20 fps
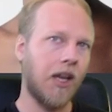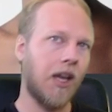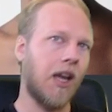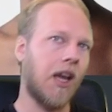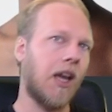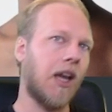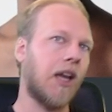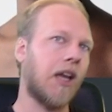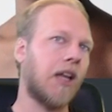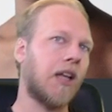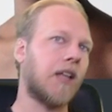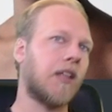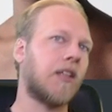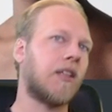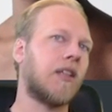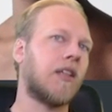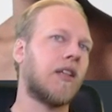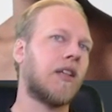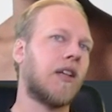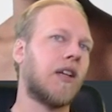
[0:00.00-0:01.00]
And
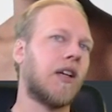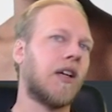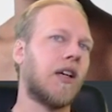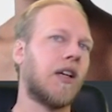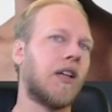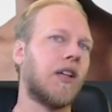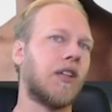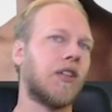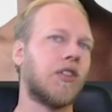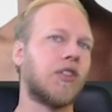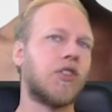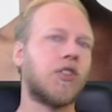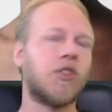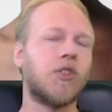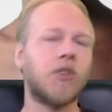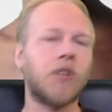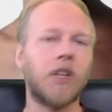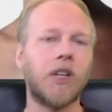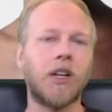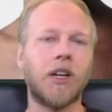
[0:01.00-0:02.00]
it'll
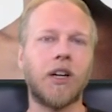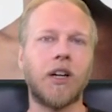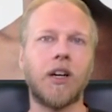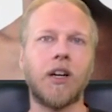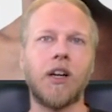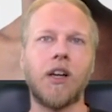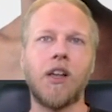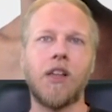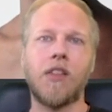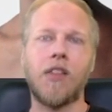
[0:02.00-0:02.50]
trigger